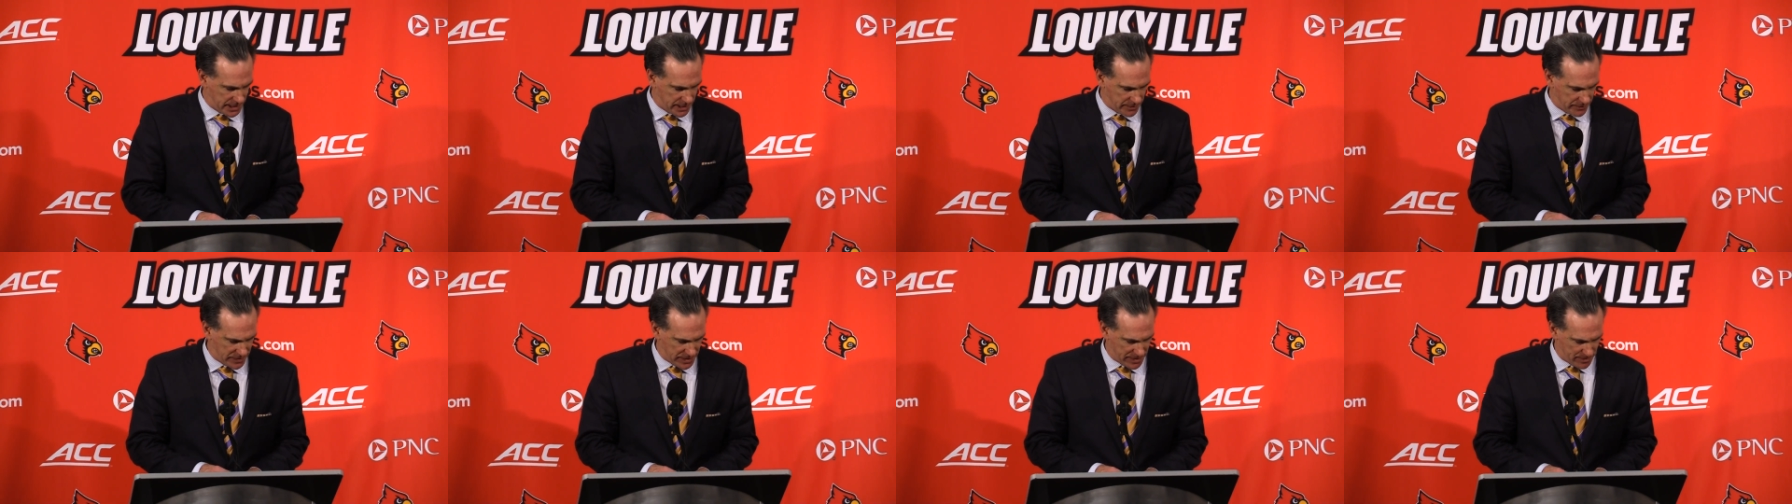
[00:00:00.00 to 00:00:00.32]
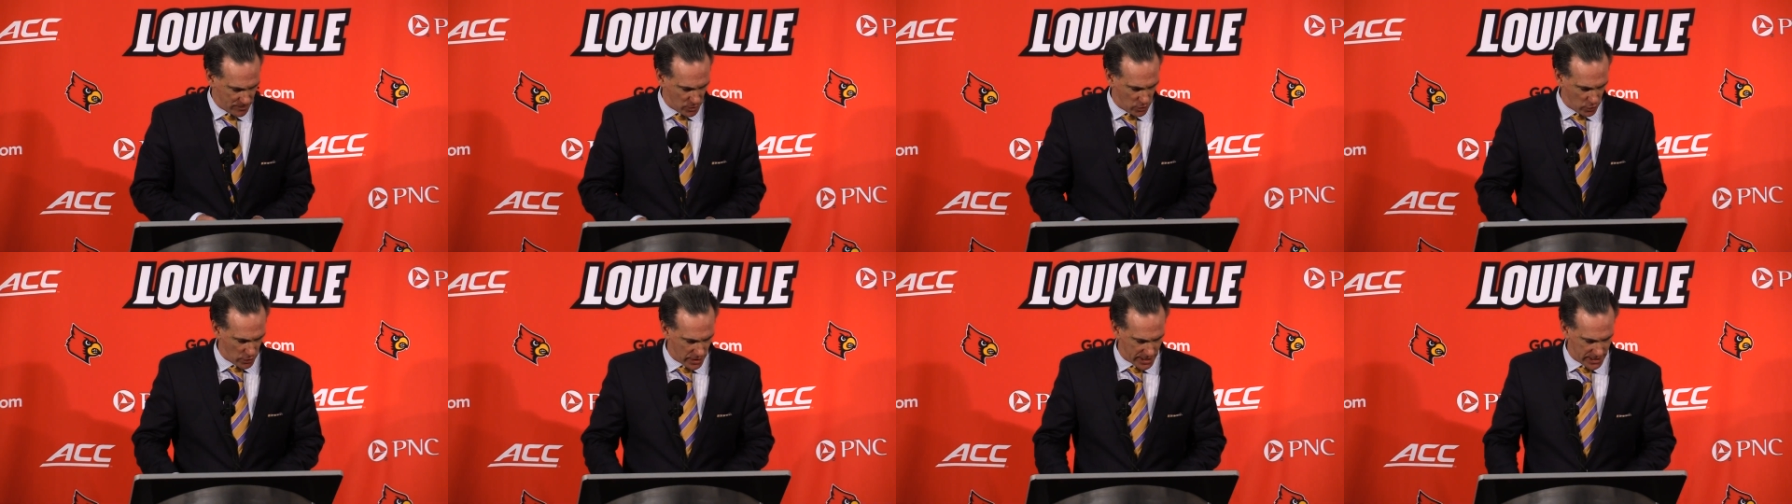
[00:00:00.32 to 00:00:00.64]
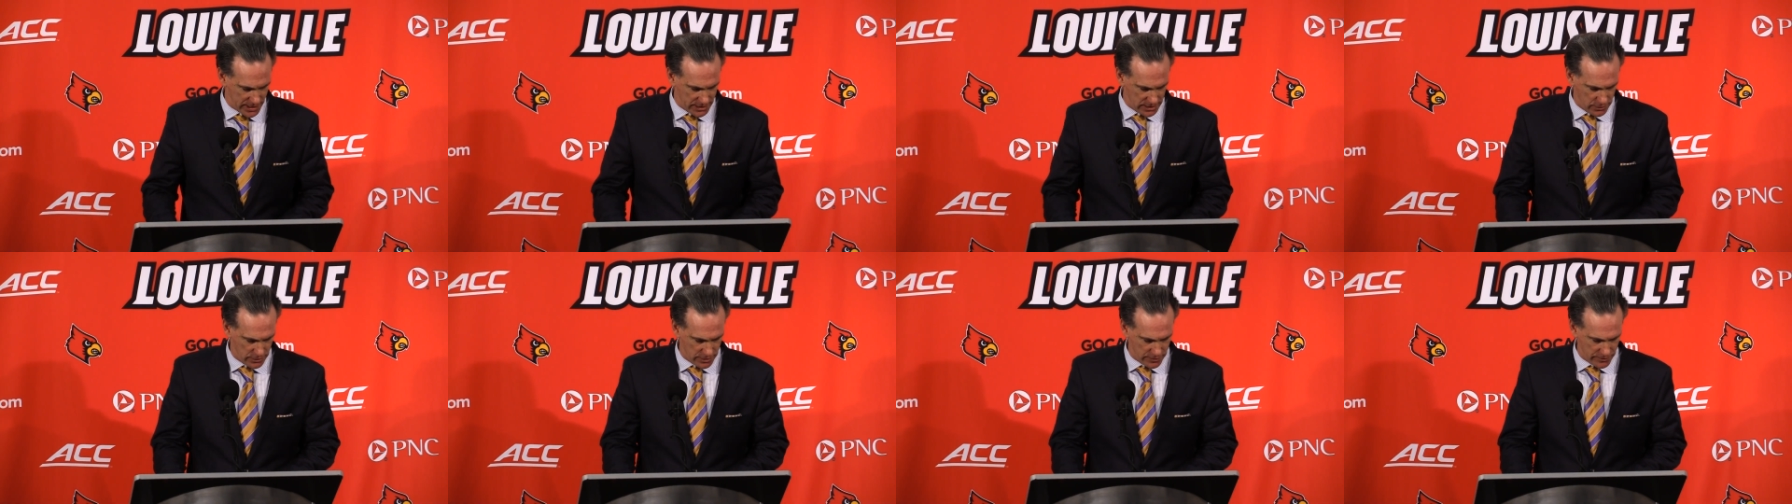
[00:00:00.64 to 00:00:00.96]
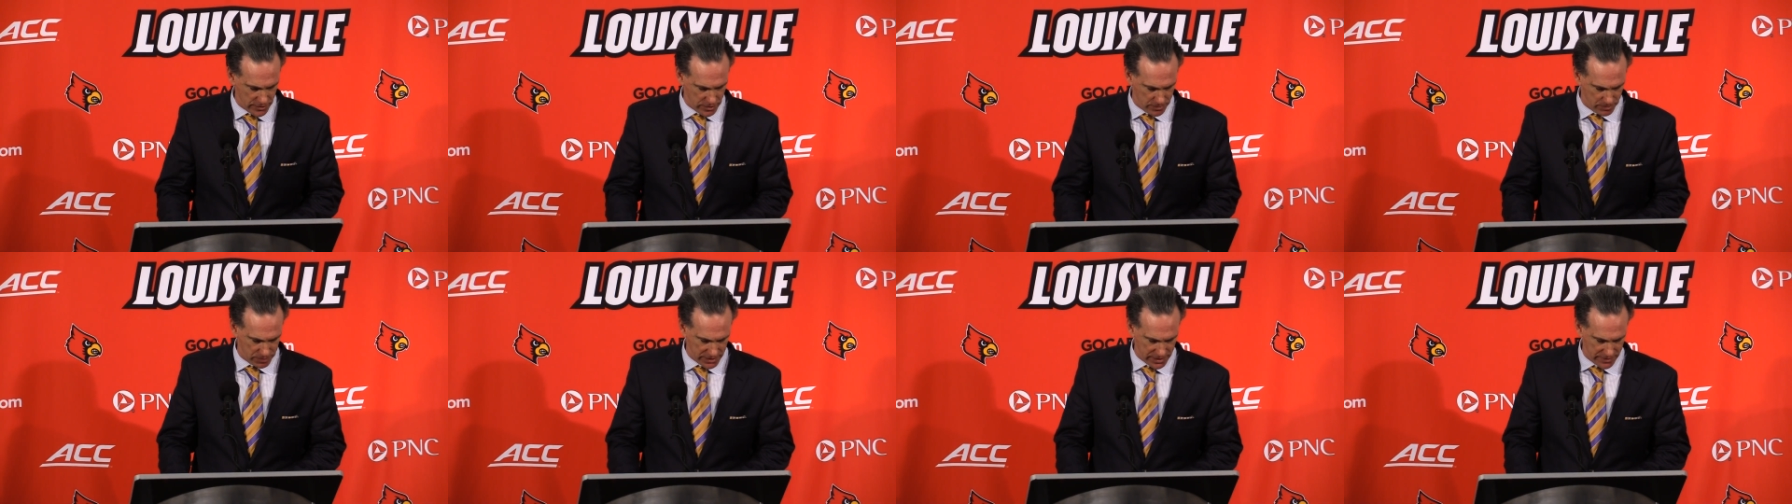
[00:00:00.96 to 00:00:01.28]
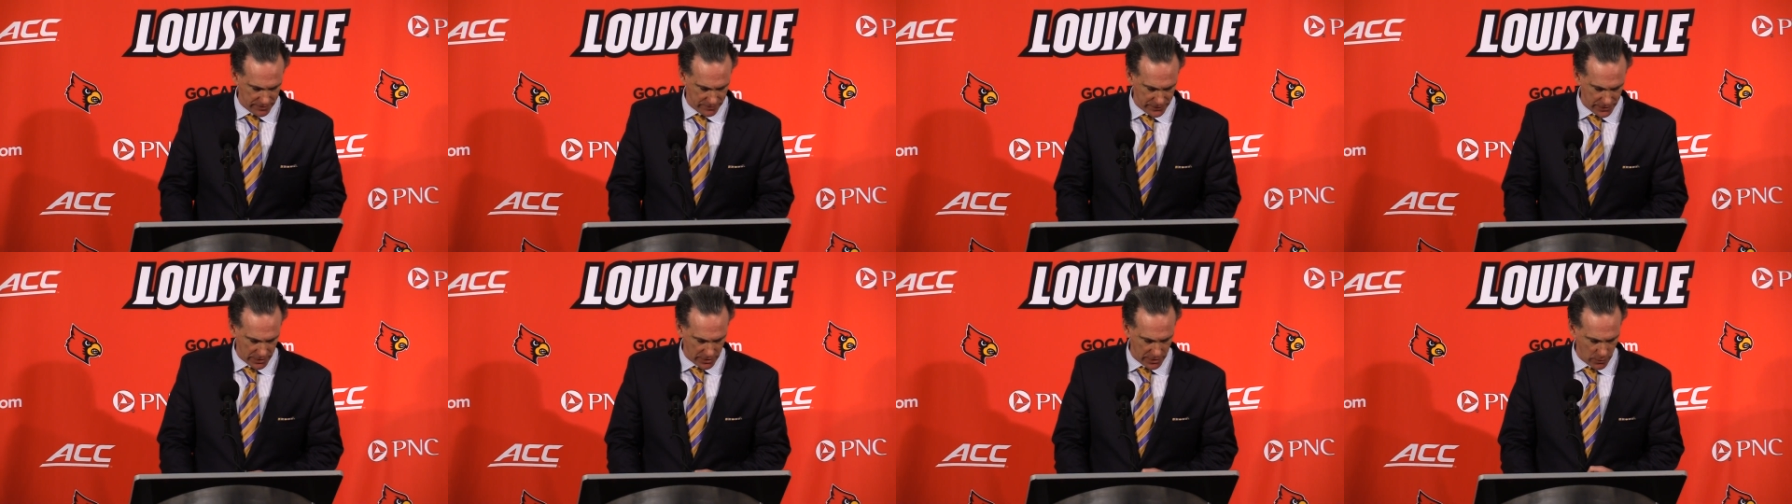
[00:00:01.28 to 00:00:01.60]
Give them credit. Louisville
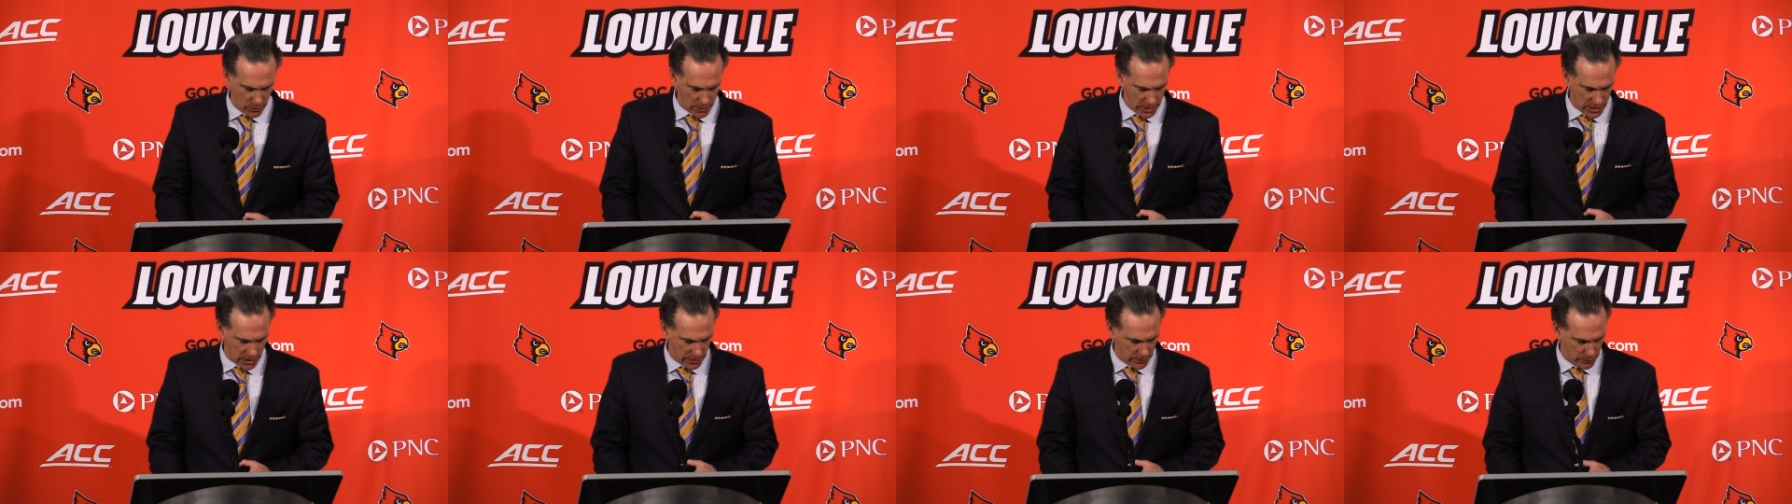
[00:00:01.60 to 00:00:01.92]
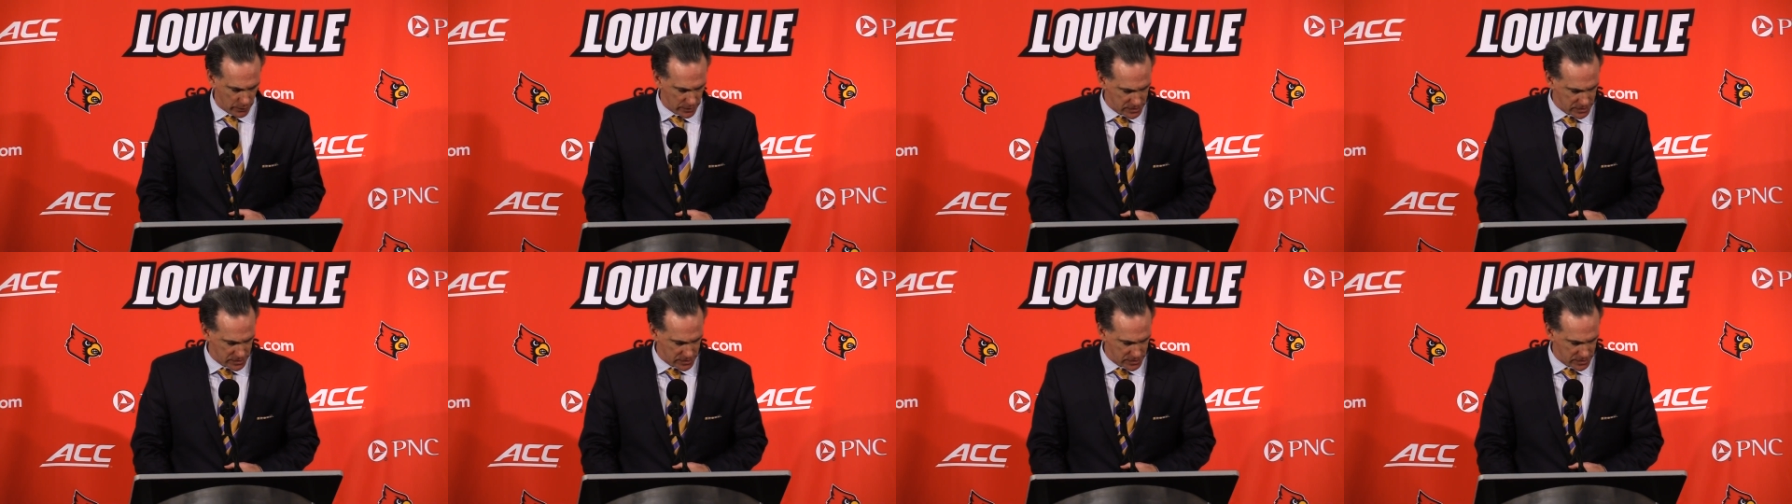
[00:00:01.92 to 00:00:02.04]
played very well.